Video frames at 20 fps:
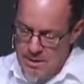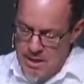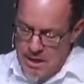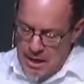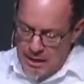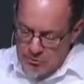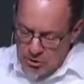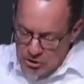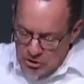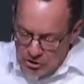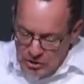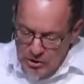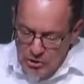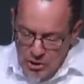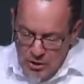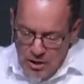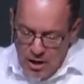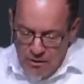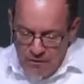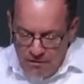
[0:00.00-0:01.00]
After such a
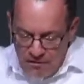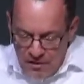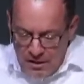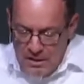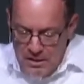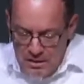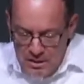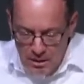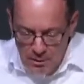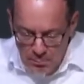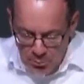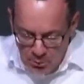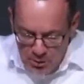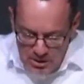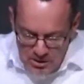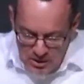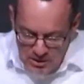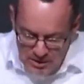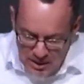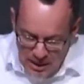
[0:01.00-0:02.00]
convincing
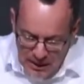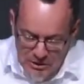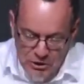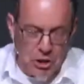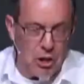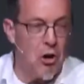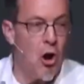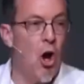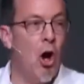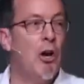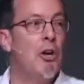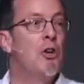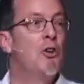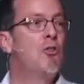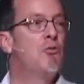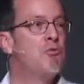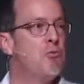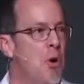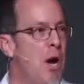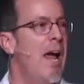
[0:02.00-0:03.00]
presentation on
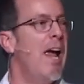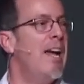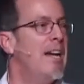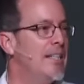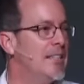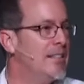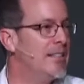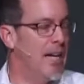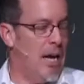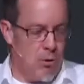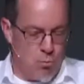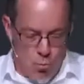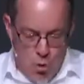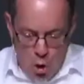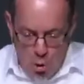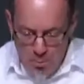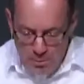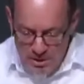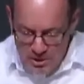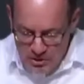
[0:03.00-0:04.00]
grace in
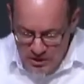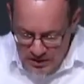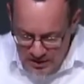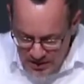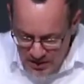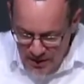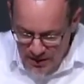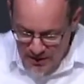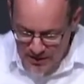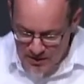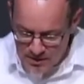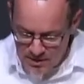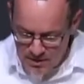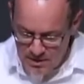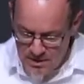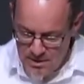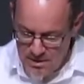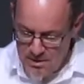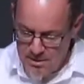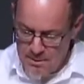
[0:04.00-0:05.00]
Romans 6,
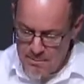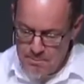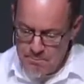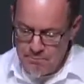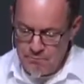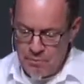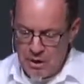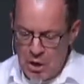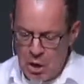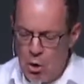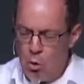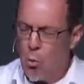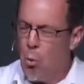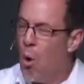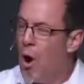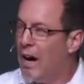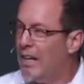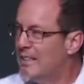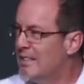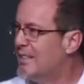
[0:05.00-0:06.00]

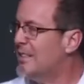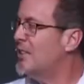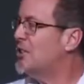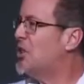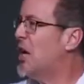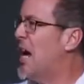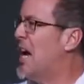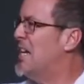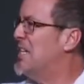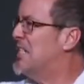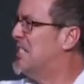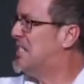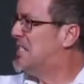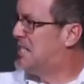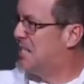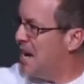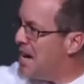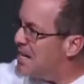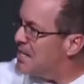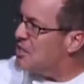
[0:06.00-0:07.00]
why such a
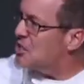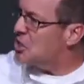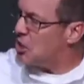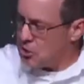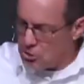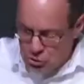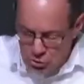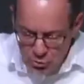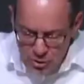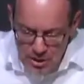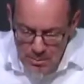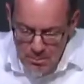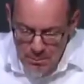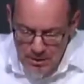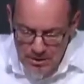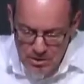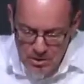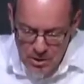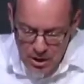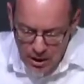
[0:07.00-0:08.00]
dense
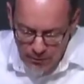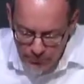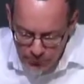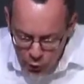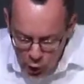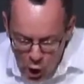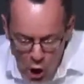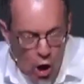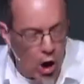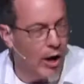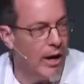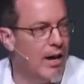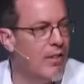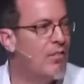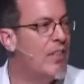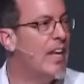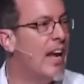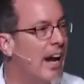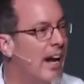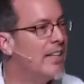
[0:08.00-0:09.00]
treatment of law? And
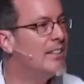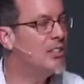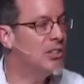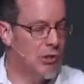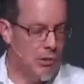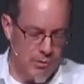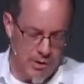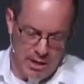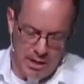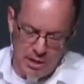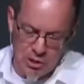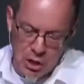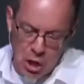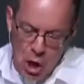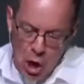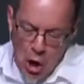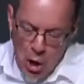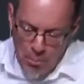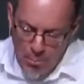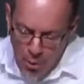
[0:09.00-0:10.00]
the answer is
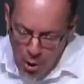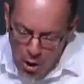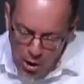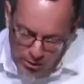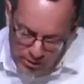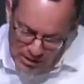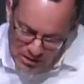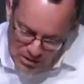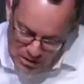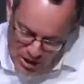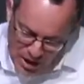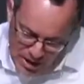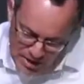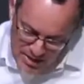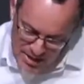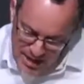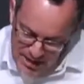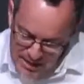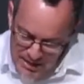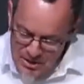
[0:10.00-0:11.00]
Paul is not
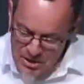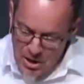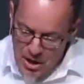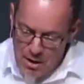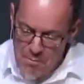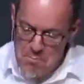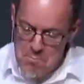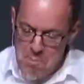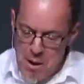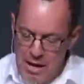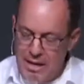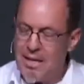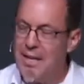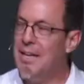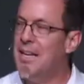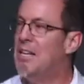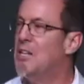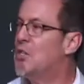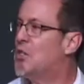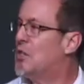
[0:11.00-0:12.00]
yet done making
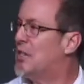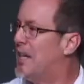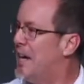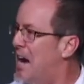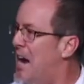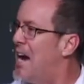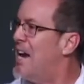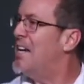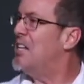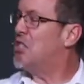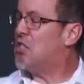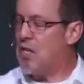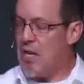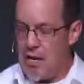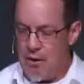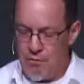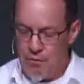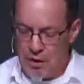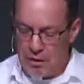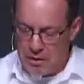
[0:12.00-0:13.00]
his case
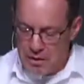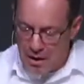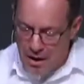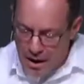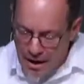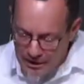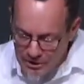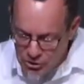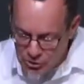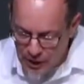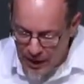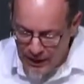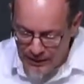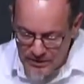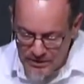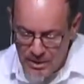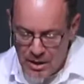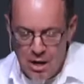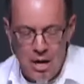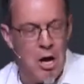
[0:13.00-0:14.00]
in the
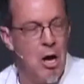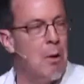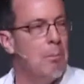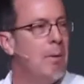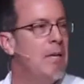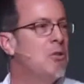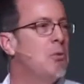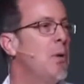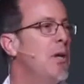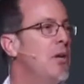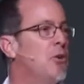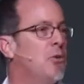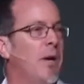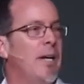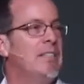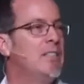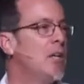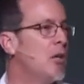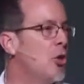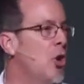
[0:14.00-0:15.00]
contrast between
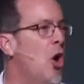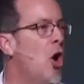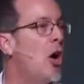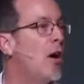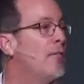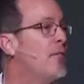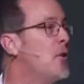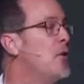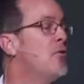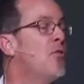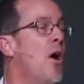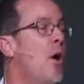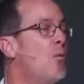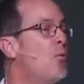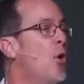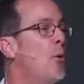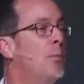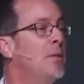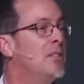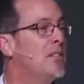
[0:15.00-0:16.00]
grace and law. If you thought
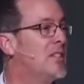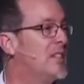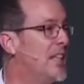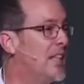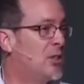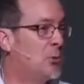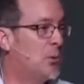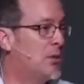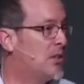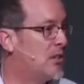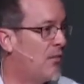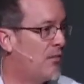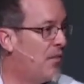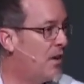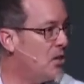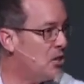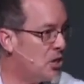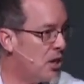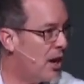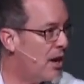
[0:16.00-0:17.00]
Romans 6 was
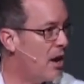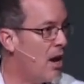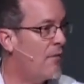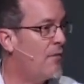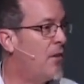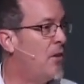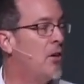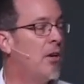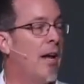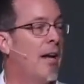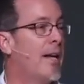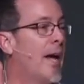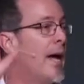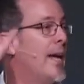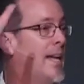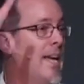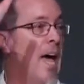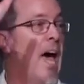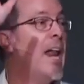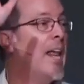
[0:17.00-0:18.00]
sufficient enough and you're like, I
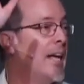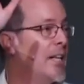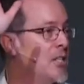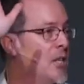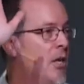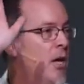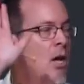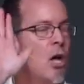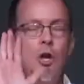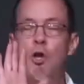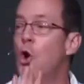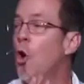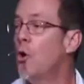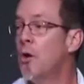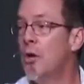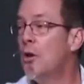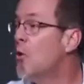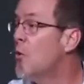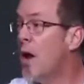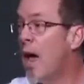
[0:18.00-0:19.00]
get it, no,
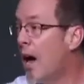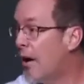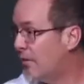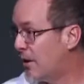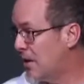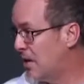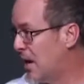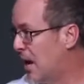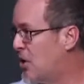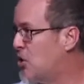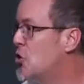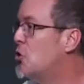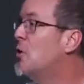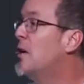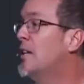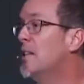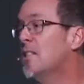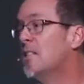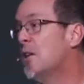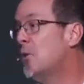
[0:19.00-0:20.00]
you don't have it yet. You
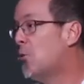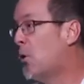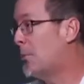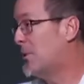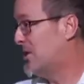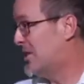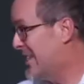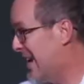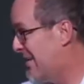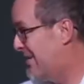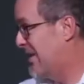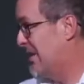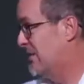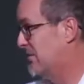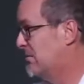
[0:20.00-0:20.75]
need to see Romans 7.